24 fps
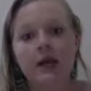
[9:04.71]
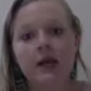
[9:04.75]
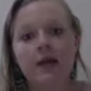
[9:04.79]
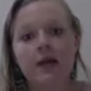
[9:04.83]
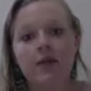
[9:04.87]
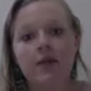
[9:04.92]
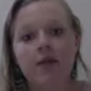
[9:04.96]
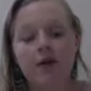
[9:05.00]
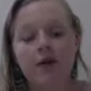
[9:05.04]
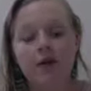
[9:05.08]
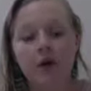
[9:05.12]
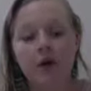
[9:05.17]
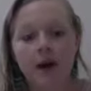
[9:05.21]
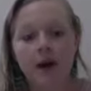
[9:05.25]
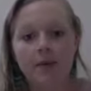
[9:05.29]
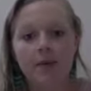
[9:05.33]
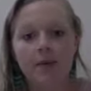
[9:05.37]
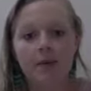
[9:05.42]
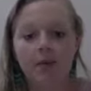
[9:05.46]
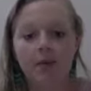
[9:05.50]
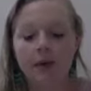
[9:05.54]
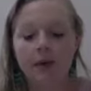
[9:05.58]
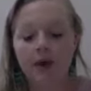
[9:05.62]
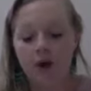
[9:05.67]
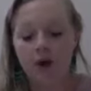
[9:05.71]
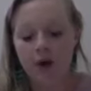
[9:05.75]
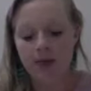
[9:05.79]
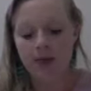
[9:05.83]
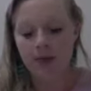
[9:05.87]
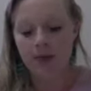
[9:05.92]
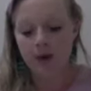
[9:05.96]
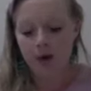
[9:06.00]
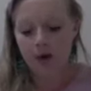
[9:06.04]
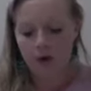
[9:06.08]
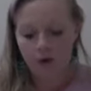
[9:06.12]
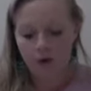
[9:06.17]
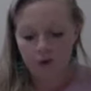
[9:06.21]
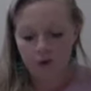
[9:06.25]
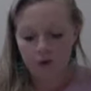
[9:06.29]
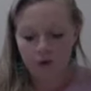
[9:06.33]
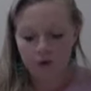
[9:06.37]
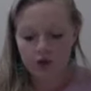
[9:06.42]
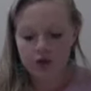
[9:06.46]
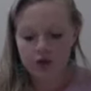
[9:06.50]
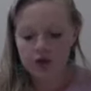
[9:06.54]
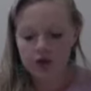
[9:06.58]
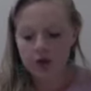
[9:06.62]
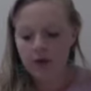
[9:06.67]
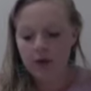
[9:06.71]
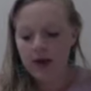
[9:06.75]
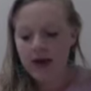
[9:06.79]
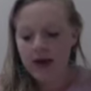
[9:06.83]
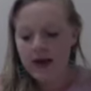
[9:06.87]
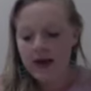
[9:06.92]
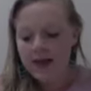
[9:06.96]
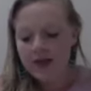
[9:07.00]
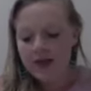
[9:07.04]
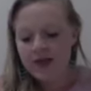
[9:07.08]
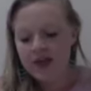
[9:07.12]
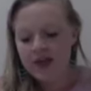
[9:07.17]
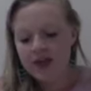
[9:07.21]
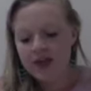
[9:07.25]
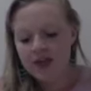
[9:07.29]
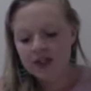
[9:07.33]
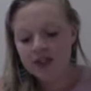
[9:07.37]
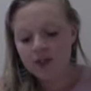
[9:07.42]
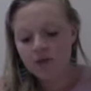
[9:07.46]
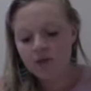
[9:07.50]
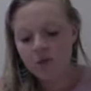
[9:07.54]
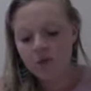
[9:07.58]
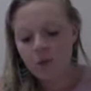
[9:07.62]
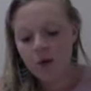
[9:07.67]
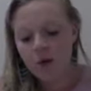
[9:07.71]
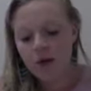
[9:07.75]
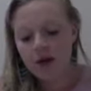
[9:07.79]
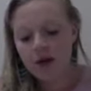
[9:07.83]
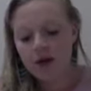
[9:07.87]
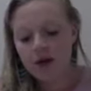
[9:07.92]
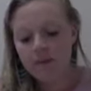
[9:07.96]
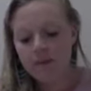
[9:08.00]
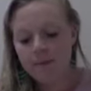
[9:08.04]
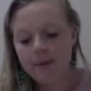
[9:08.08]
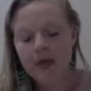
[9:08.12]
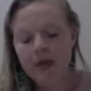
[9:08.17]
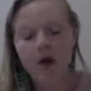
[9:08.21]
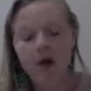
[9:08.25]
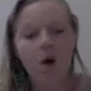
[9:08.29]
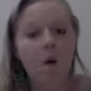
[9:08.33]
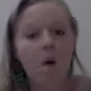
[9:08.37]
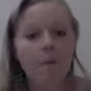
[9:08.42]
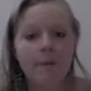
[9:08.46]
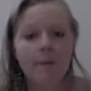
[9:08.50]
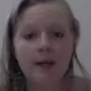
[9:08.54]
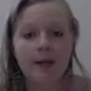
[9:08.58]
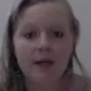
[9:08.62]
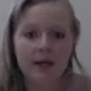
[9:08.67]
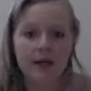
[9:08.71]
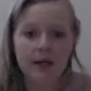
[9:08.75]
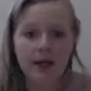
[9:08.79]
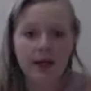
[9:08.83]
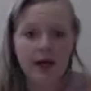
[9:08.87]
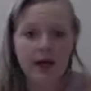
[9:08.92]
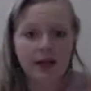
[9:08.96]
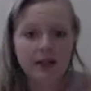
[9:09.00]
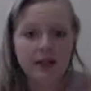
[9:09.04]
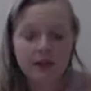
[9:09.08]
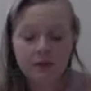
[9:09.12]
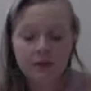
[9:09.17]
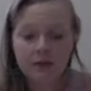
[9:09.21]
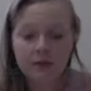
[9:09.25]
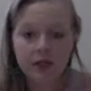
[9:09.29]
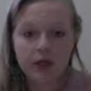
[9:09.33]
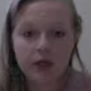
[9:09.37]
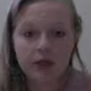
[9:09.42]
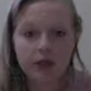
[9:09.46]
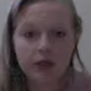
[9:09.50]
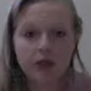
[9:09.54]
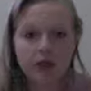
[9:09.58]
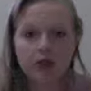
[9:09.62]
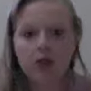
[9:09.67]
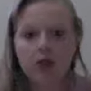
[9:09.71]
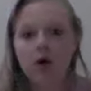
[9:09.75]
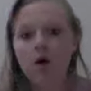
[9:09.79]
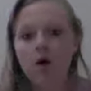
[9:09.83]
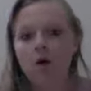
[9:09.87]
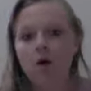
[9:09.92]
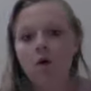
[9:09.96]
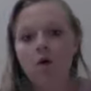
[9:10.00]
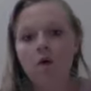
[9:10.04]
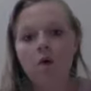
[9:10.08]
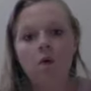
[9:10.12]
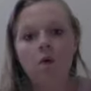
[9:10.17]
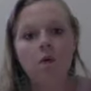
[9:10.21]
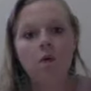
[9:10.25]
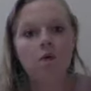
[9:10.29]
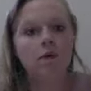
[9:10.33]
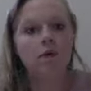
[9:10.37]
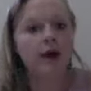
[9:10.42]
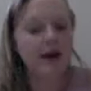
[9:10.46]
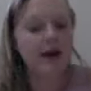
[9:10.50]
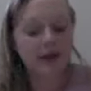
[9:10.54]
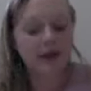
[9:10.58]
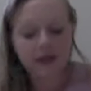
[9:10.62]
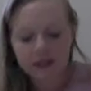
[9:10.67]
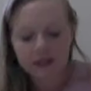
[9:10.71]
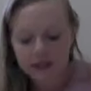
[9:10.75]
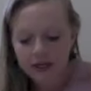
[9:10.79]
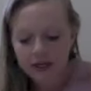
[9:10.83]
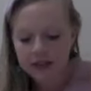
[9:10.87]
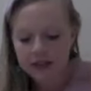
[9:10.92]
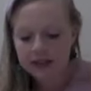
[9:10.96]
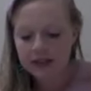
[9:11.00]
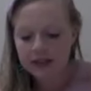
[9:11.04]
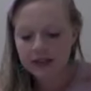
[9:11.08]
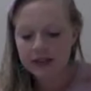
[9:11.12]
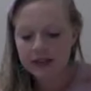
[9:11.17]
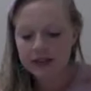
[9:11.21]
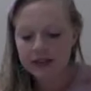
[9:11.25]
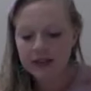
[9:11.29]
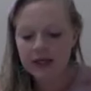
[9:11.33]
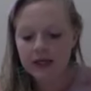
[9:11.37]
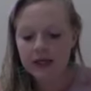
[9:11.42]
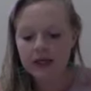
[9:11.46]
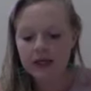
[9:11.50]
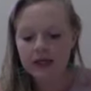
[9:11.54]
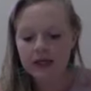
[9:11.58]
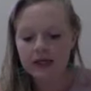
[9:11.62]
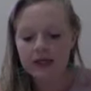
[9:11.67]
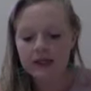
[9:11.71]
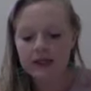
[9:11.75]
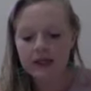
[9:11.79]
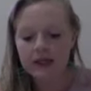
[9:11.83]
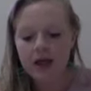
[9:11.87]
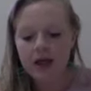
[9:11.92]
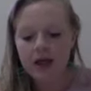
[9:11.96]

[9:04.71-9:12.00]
the grammar point on their own. So this would be open-ended activities, so writing sentences,